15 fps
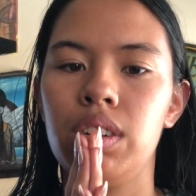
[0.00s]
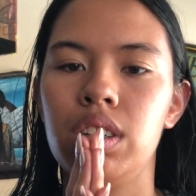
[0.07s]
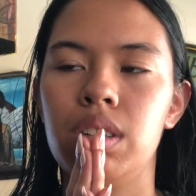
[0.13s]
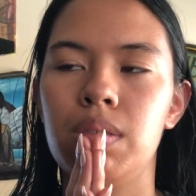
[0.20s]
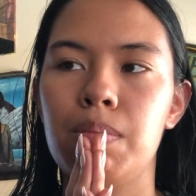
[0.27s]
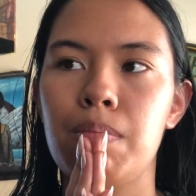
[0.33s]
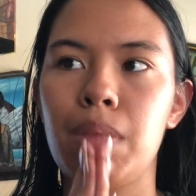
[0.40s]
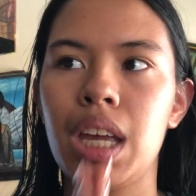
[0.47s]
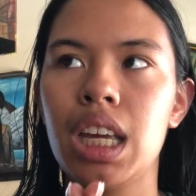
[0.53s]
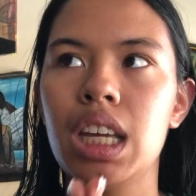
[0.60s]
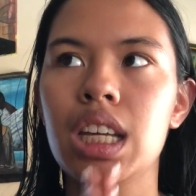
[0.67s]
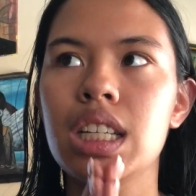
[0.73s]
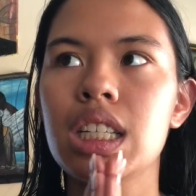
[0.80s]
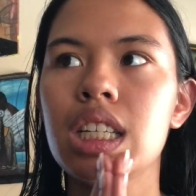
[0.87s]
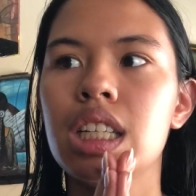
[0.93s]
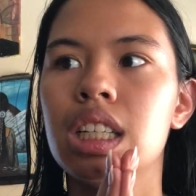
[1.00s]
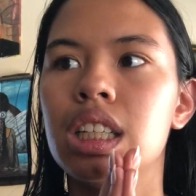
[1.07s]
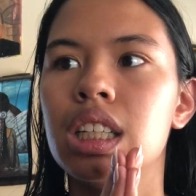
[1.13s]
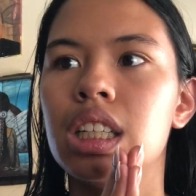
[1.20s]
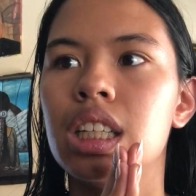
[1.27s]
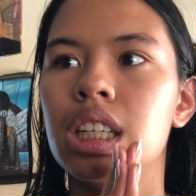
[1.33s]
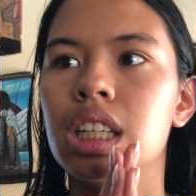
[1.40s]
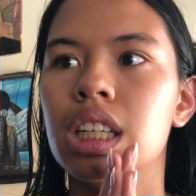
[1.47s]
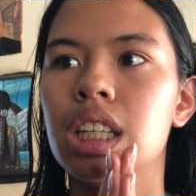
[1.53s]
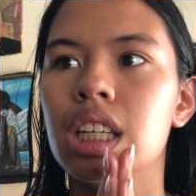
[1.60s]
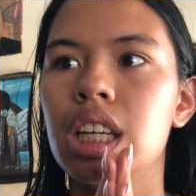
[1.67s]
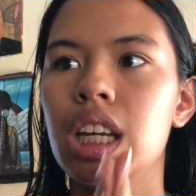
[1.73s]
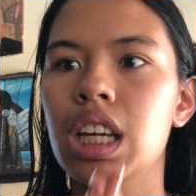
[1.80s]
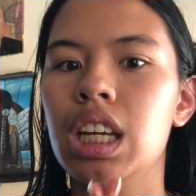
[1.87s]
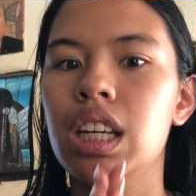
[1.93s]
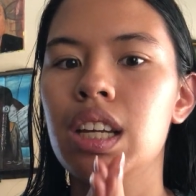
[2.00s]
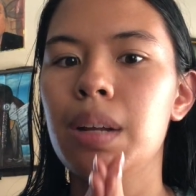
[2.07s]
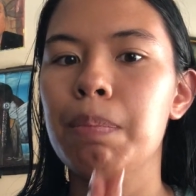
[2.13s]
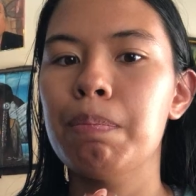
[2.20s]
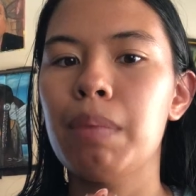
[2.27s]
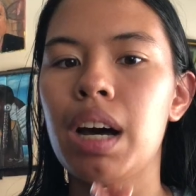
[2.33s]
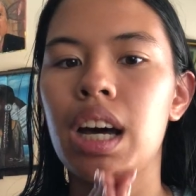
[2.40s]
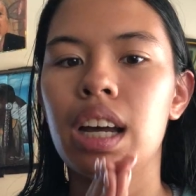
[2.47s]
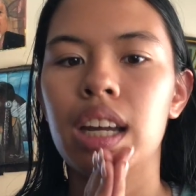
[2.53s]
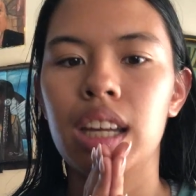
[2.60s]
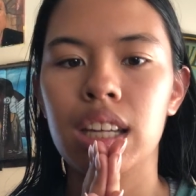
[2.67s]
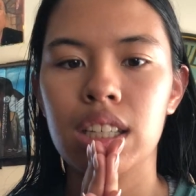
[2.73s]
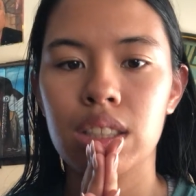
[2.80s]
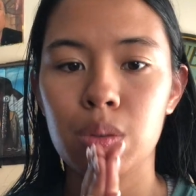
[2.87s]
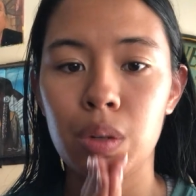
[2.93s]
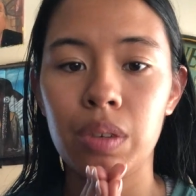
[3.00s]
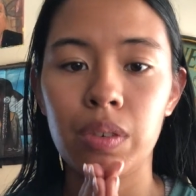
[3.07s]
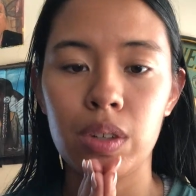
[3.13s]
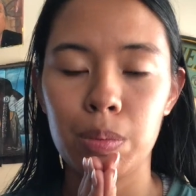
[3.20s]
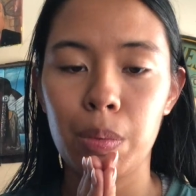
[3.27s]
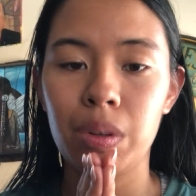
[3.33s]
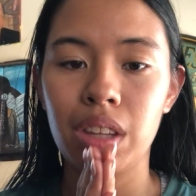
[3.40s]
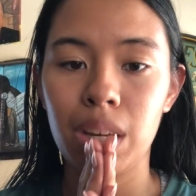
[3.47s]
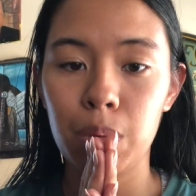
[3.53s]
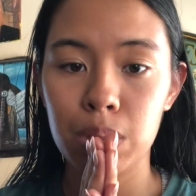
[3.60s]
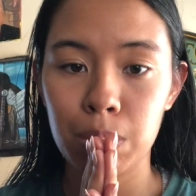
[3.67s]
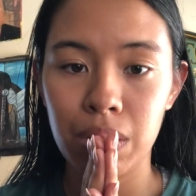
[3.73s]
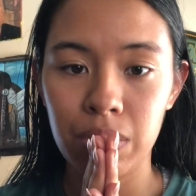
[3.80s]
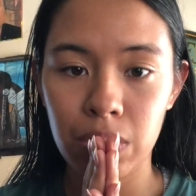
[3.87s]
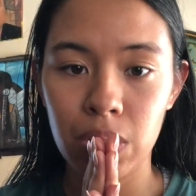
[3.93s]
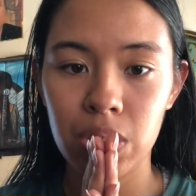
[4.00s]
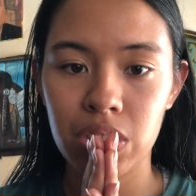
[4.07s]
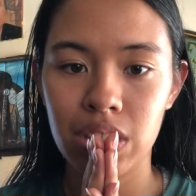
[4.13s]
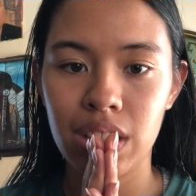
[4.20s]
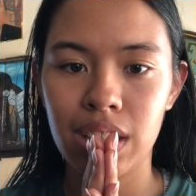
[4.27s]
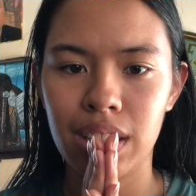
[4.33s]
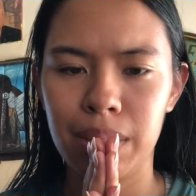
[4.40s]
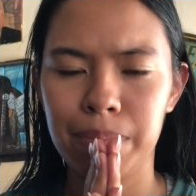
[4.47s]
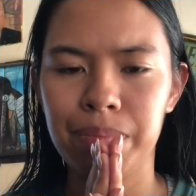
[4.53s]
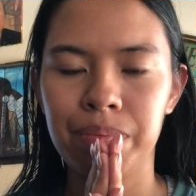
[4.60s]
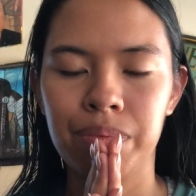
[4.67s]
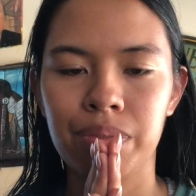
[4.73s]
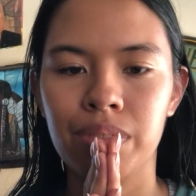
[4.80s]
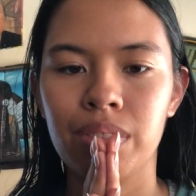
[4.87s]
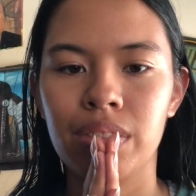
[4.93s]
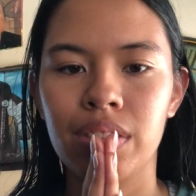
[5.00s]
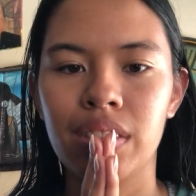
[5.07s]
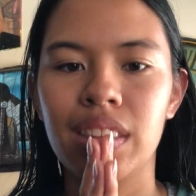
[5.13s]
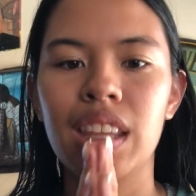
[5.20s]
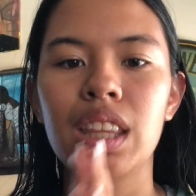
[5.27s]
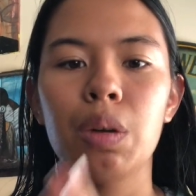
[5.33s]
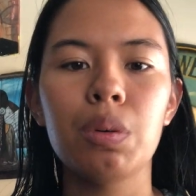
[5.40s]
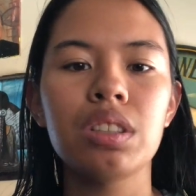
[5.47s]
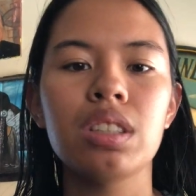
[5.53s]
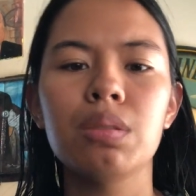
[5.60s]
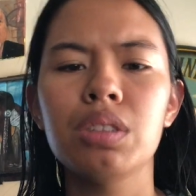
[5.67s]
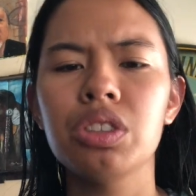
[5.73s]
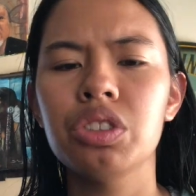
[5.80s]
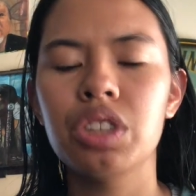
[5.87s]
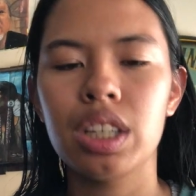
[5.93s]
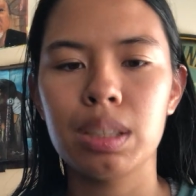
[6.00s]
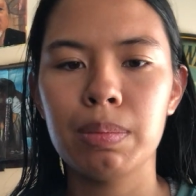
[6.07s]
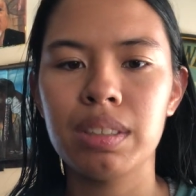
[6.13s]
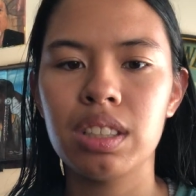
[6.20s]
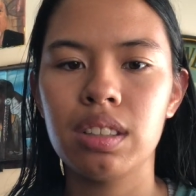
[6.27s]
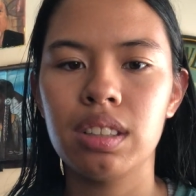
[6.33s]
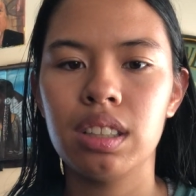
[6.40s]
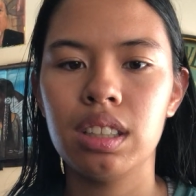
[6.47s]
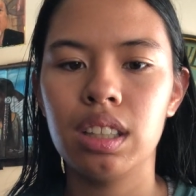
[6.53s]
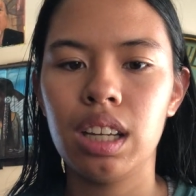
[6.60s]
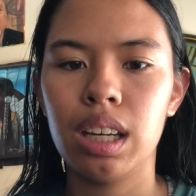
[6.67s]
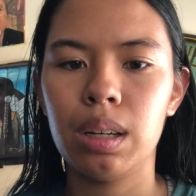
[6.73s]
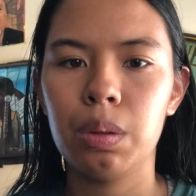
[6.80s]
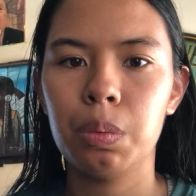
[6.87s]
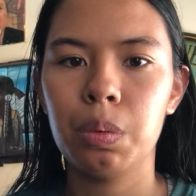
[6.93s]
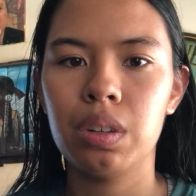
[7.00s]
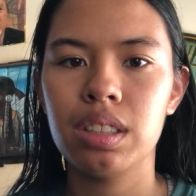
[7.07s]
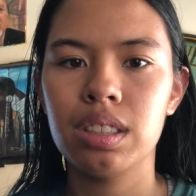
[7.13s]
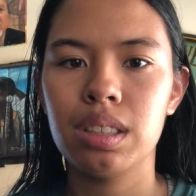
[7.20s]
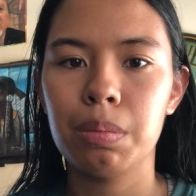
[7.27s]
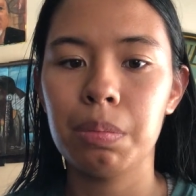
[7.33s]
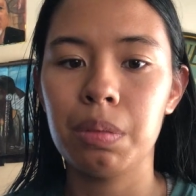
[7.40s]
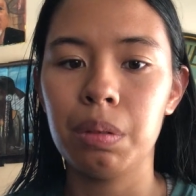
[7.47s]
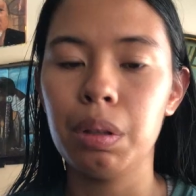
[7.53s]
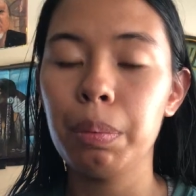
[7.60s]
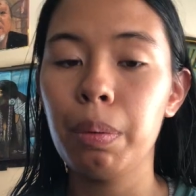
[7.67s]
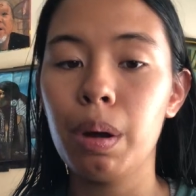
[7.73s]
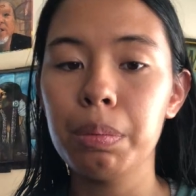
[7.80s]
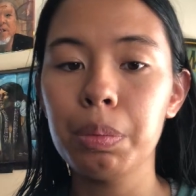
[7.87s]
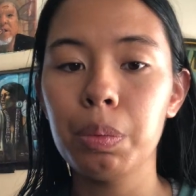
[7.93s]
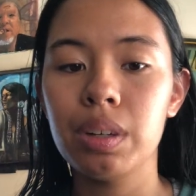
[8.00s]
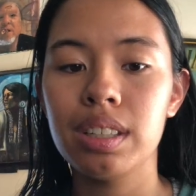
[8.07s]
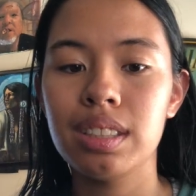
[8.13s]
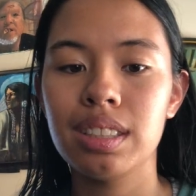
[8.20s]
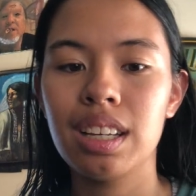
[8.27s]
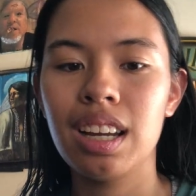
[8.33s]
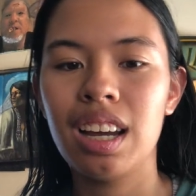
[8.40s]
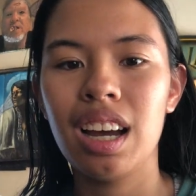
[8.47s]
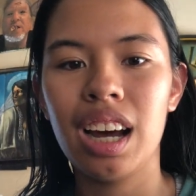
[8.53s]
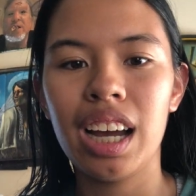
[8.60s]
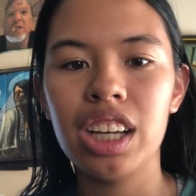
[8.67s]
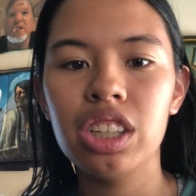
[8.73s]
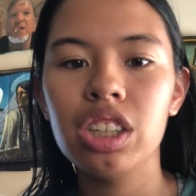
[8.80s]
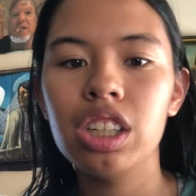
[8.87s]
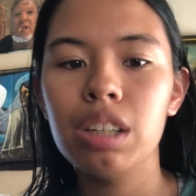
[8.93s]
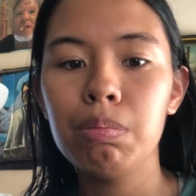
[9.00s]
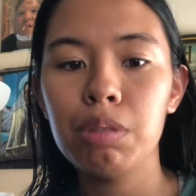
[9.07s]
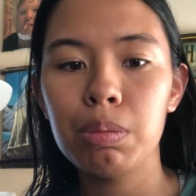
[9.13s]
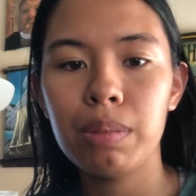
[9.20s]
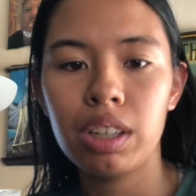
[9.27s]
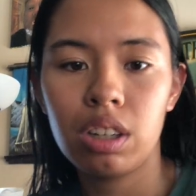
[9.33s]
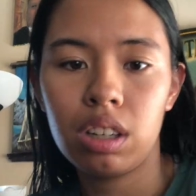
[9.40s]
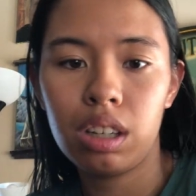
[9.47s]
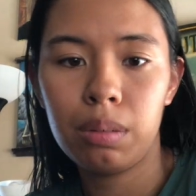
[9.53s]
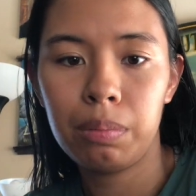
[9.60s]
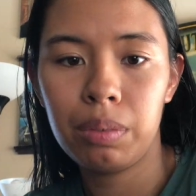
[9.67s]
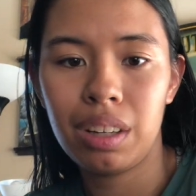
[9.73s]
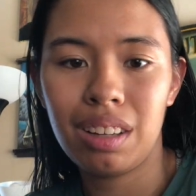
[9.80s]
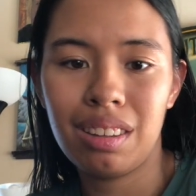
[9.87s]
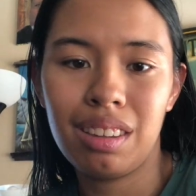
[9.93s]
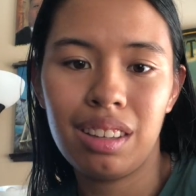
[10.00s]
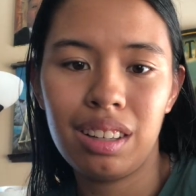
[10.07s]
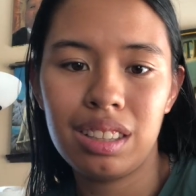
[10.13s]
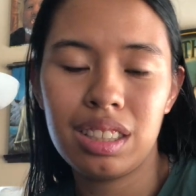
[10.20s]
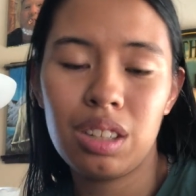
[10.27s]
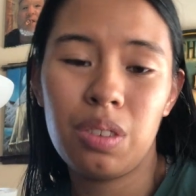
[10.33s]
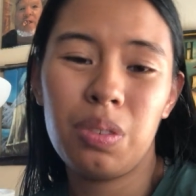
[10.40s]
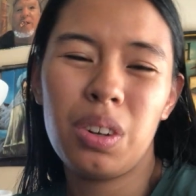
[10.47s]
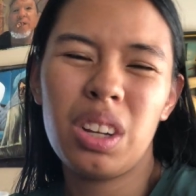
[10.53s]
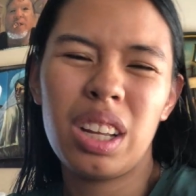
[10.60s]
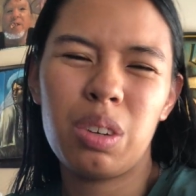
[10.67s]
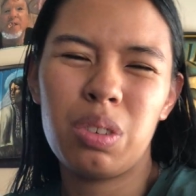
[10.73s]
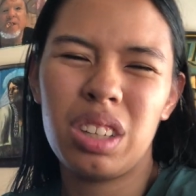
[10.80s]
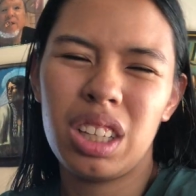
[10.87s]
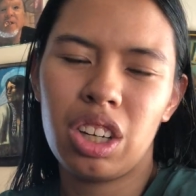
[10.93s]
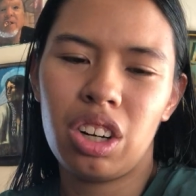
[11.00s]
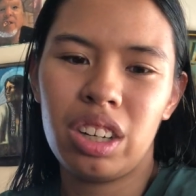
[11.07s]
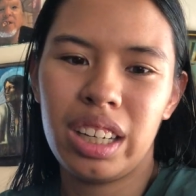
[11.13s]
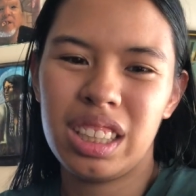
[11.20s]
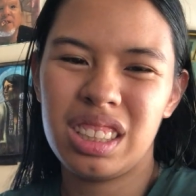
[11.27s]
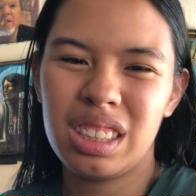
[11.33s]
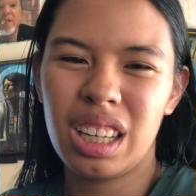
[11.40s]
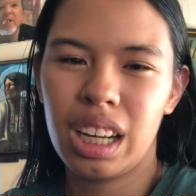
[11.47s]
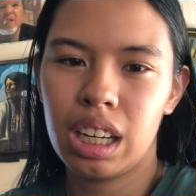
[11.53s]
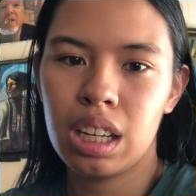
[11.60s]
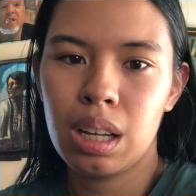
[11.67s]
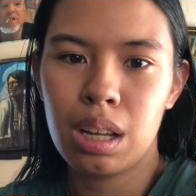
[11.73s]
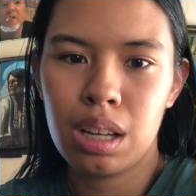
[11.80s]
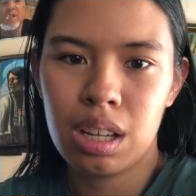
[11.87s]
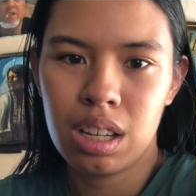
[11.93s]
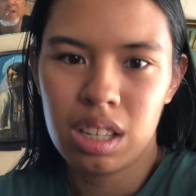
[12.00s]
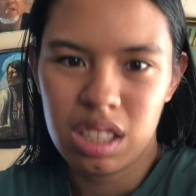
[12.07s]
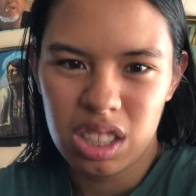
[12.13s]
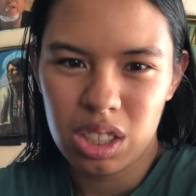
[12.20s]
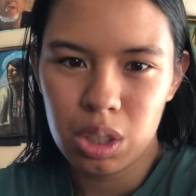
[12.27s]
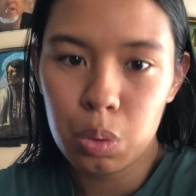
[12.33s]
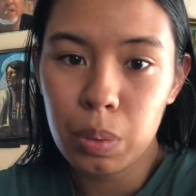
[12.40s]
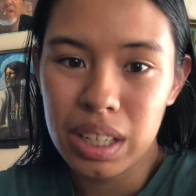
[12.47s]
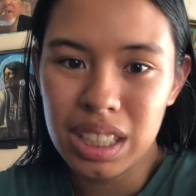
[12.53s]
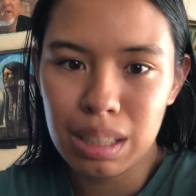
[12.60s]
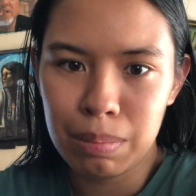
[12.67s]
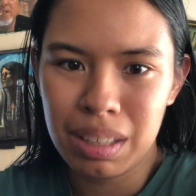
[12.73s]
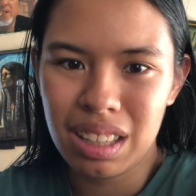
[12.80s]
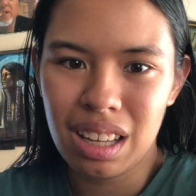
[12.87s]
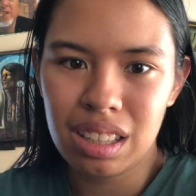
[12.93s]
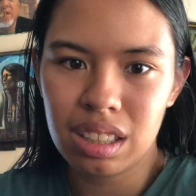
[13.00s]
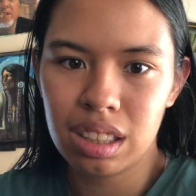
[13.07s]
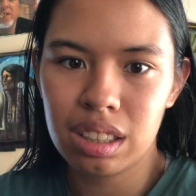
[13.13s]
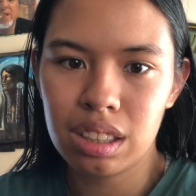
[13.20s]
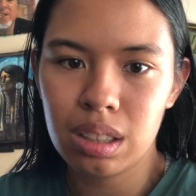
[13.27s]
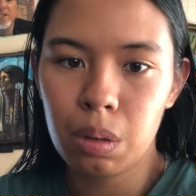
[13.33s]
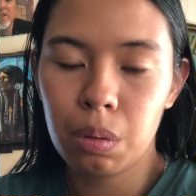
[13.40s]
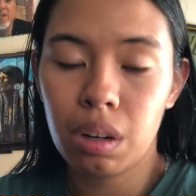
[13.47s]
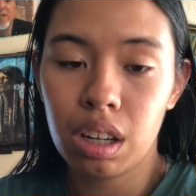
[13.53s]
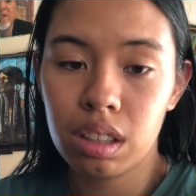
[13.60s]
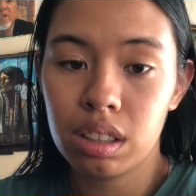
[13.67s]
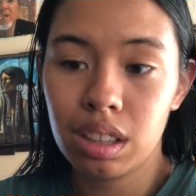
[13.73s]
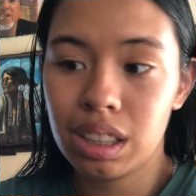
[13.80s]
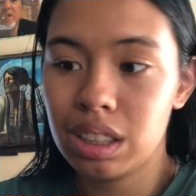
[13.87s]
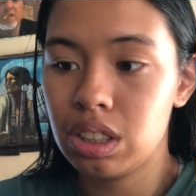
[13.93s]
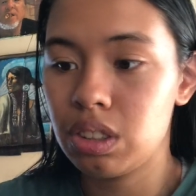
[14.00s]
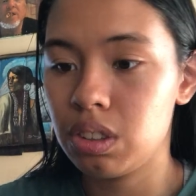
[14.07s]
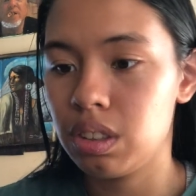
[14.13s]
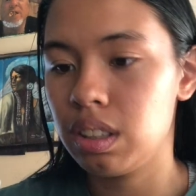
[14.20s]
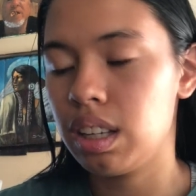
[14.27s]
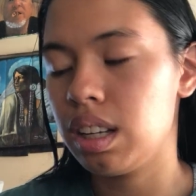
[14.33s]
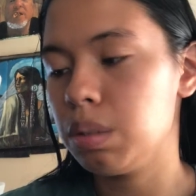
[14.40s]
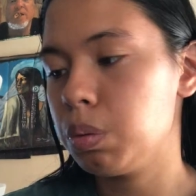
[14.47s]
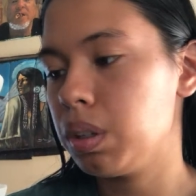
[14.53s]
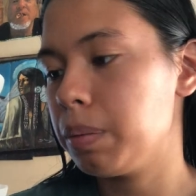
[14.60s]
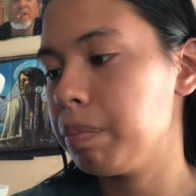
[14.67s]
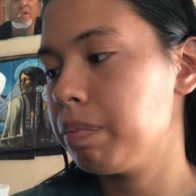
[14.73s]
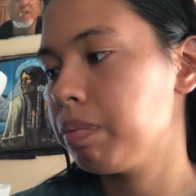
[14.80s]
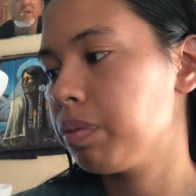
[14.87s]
made in my 21st birthday. It was my first time. There was a little adjustments on that, and the problem was I couldn't move my arm like this, and it felt like really hurting. It's like squeezing me that night, so I need to learn that one.